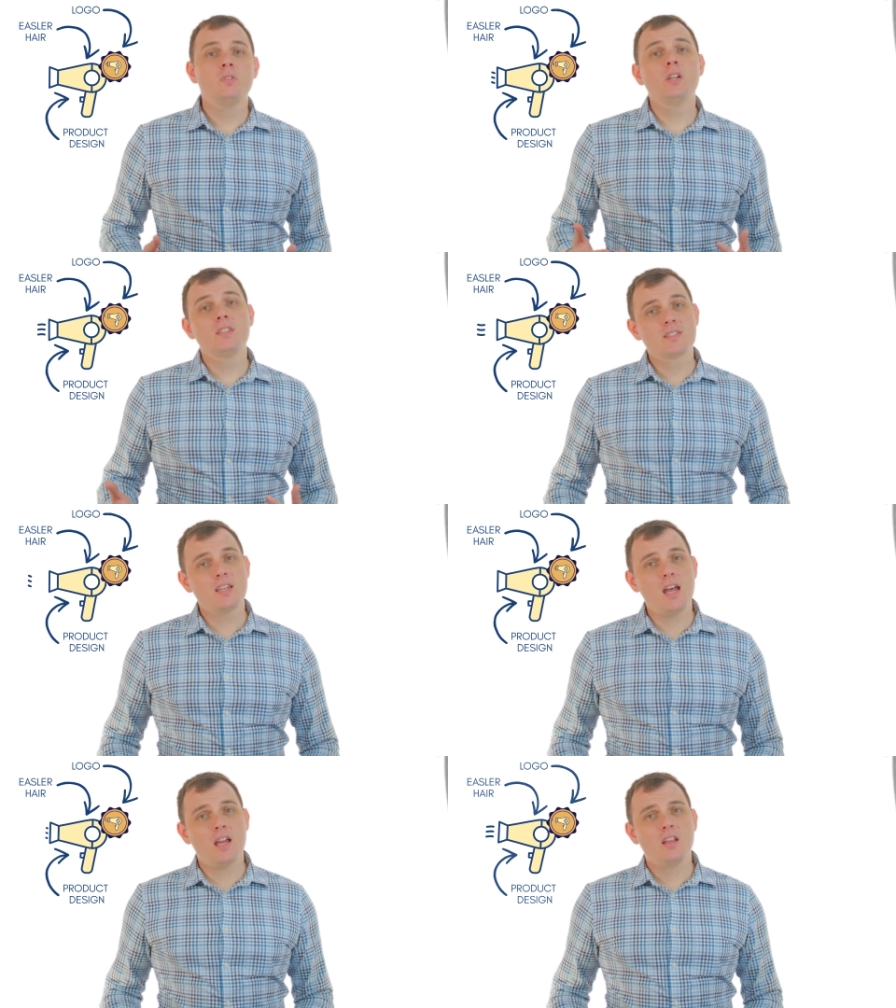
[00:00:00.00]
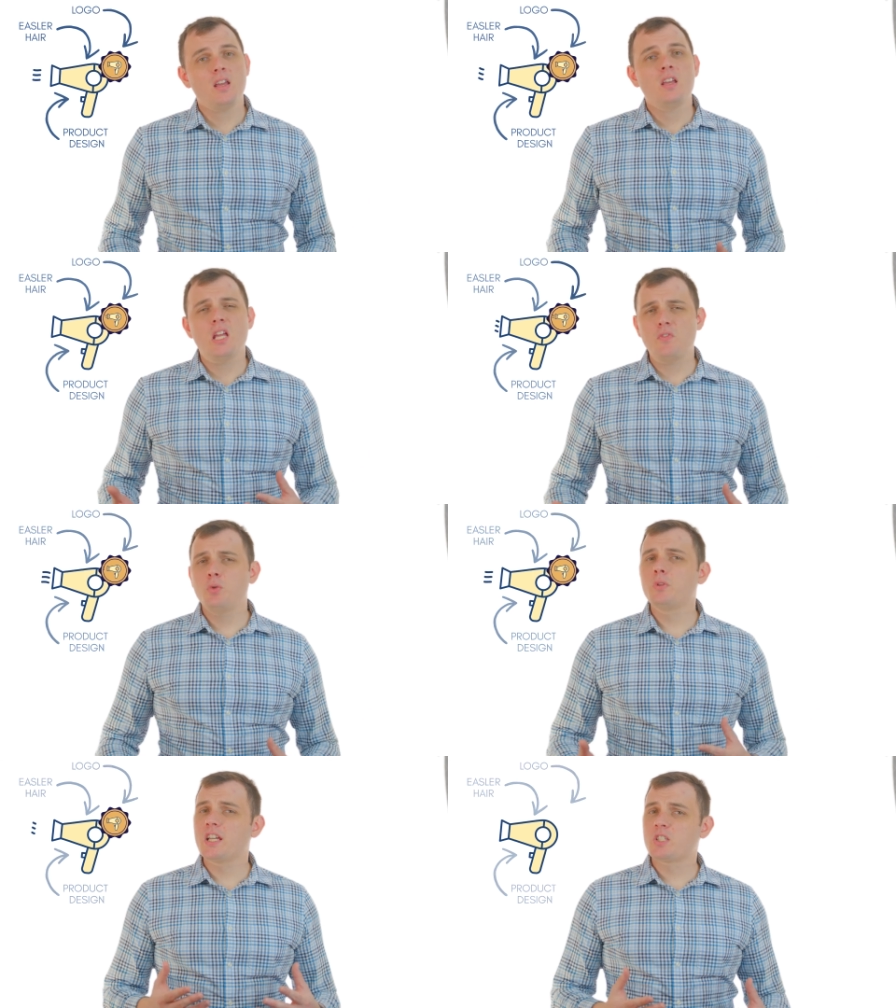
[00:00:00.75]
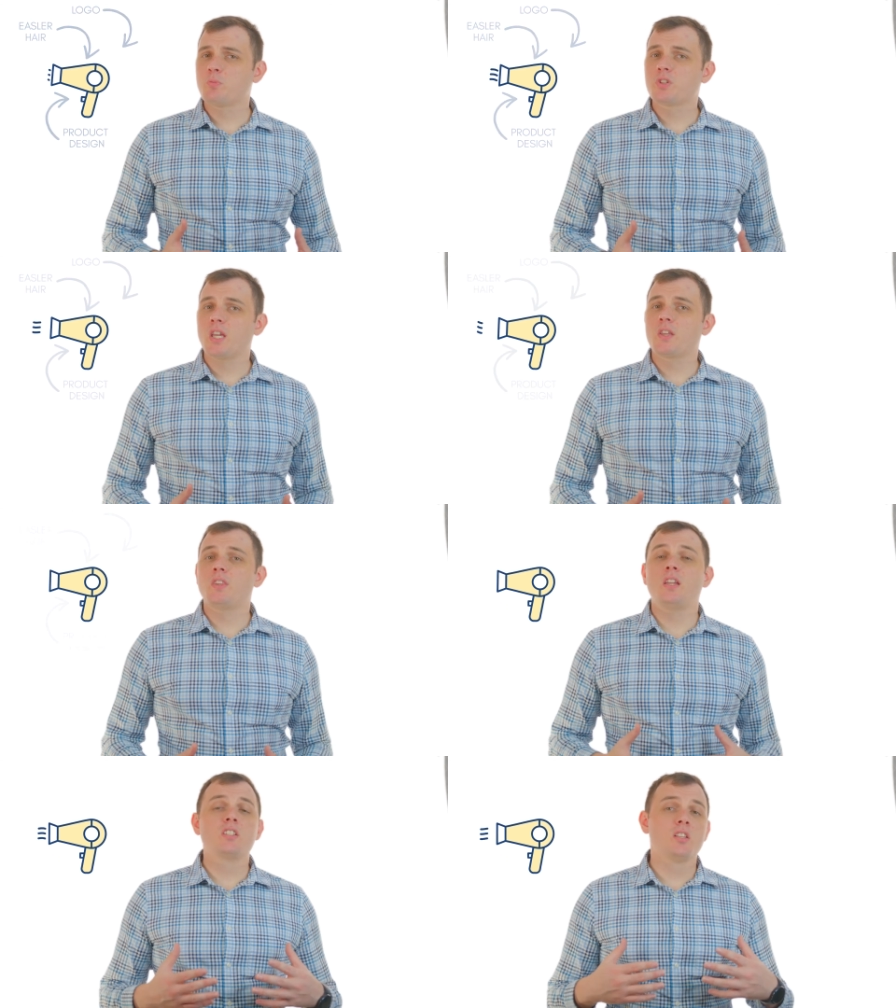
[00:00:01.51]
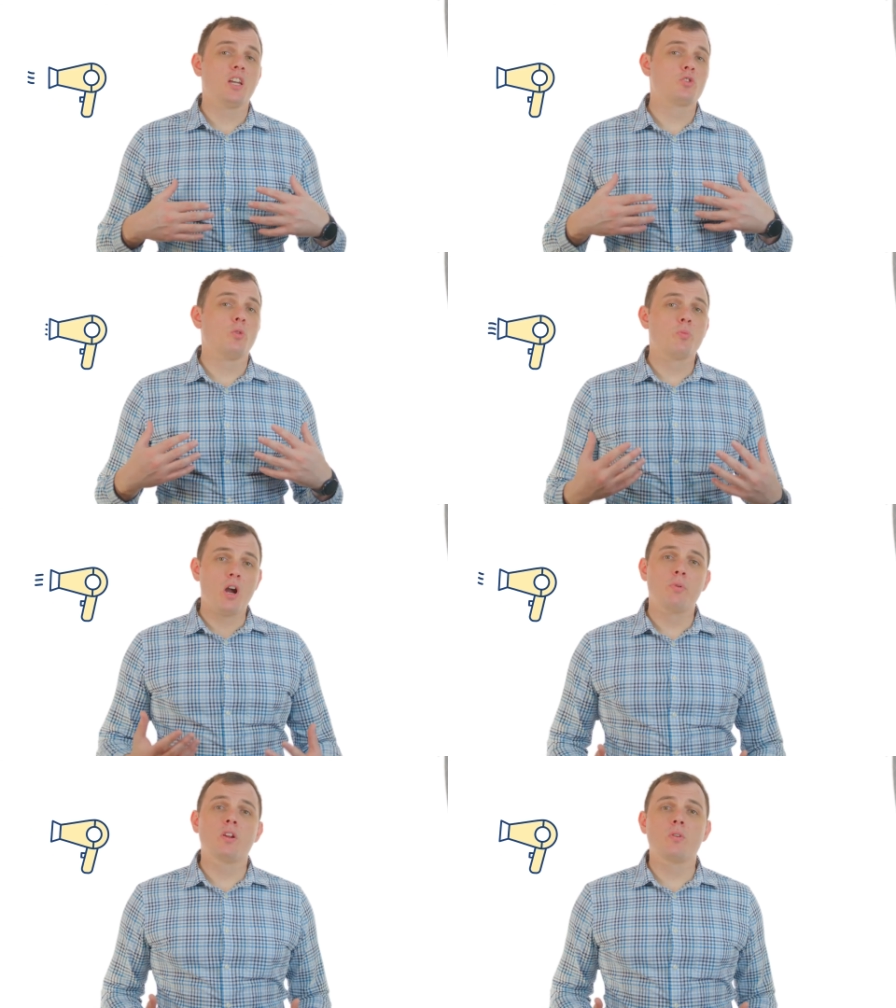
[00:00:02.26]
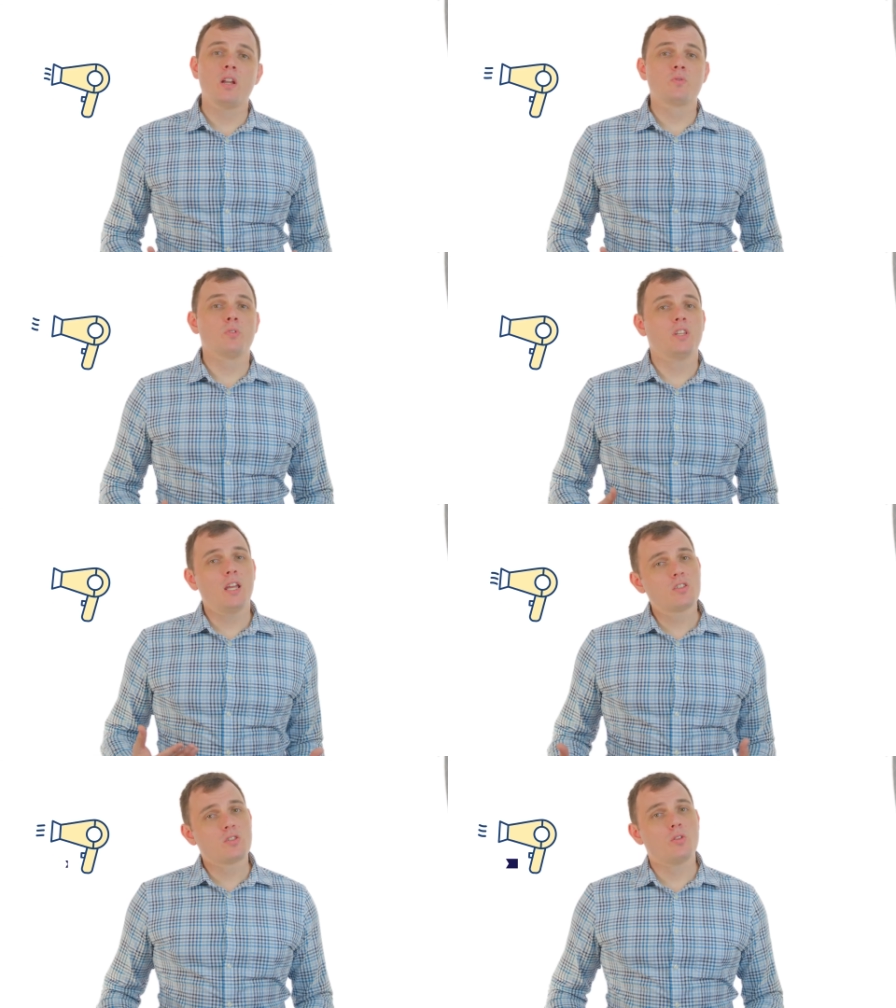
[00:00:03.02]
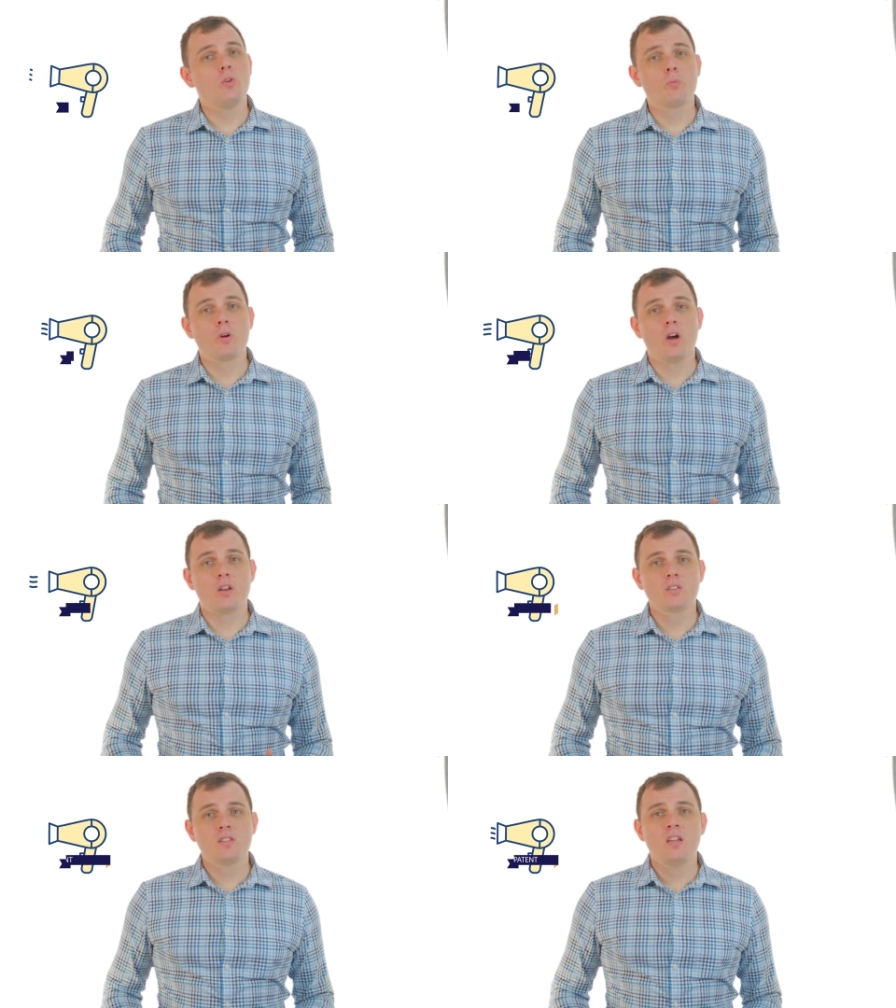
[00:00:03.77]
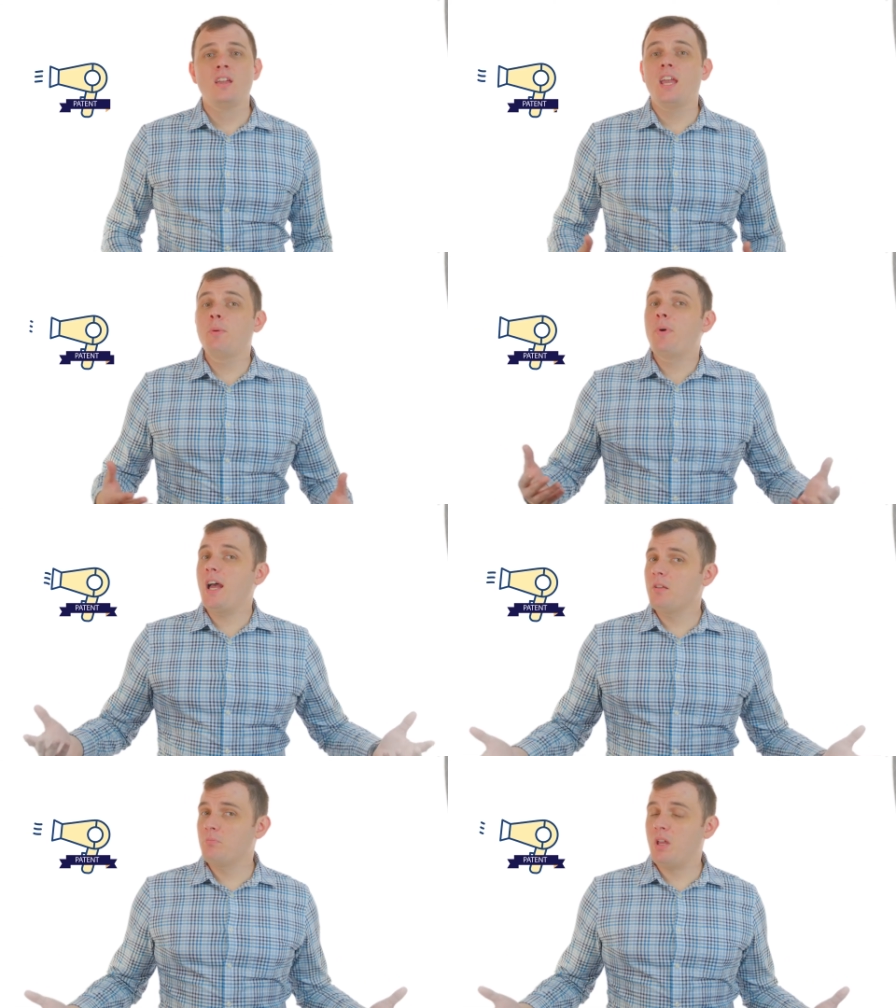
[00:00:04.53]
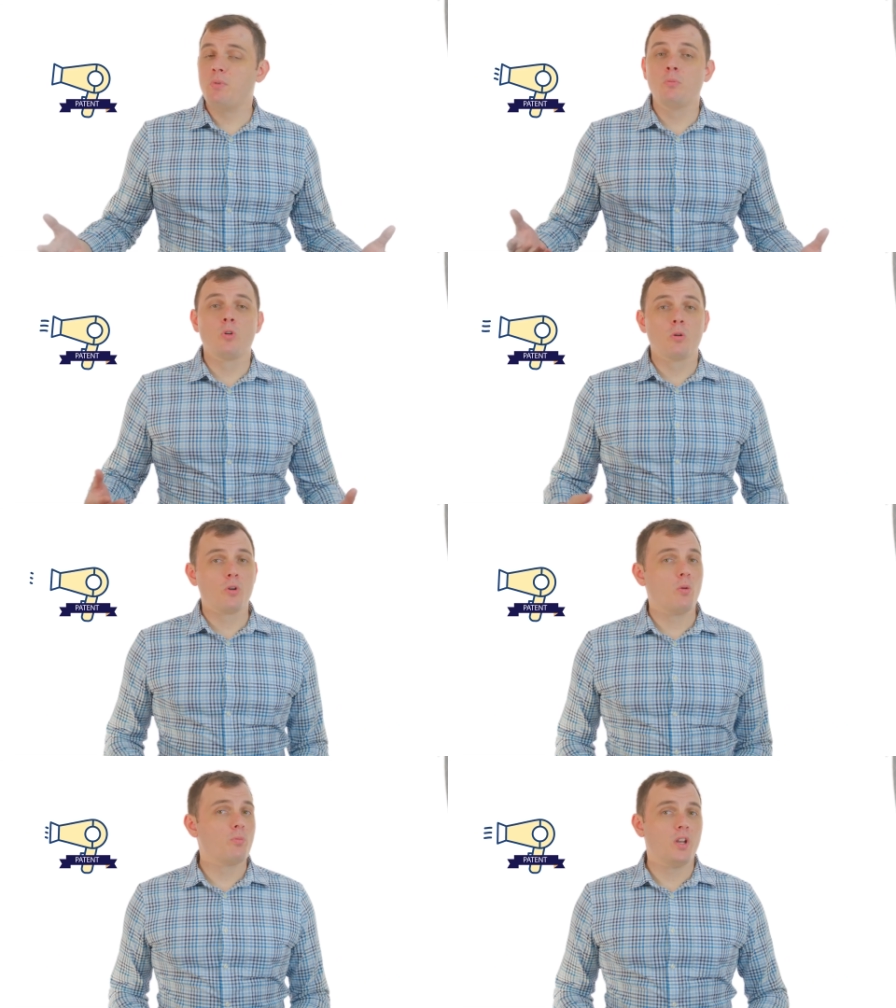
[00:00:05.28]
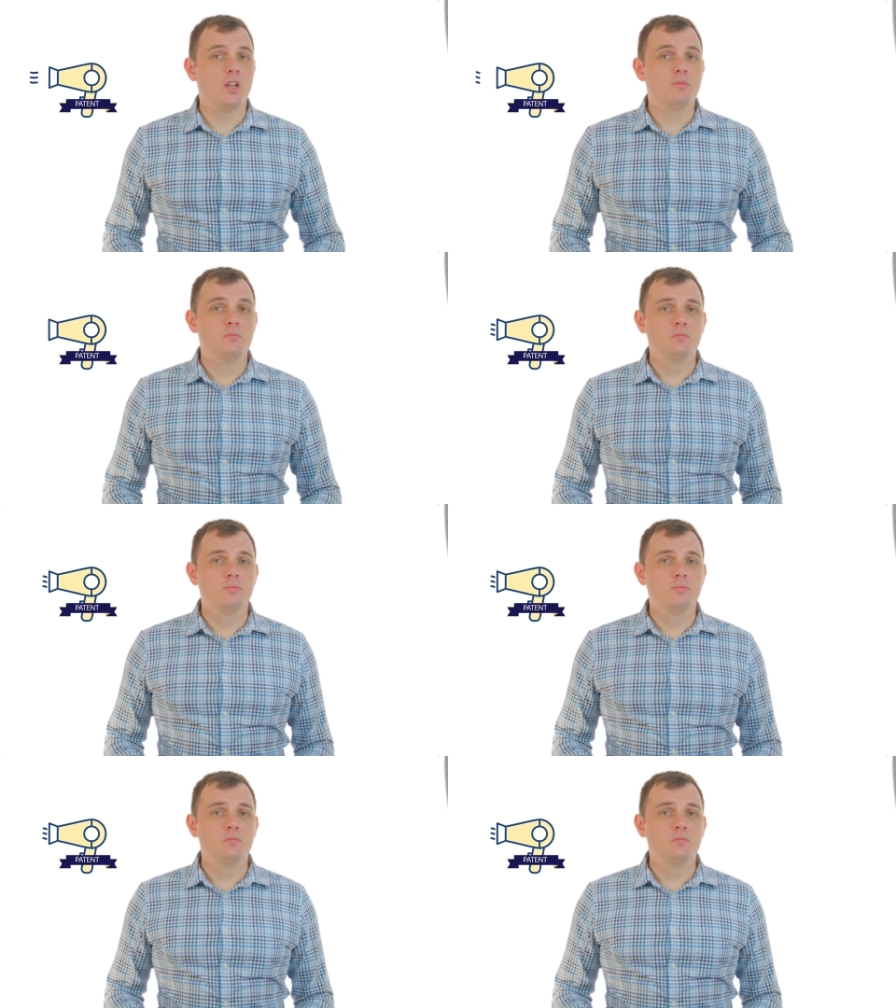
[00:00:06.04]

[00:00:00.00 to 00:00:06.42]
Instead, if you would like to protect the intellectual property rights related to the whole product, a patent may be more appropriate.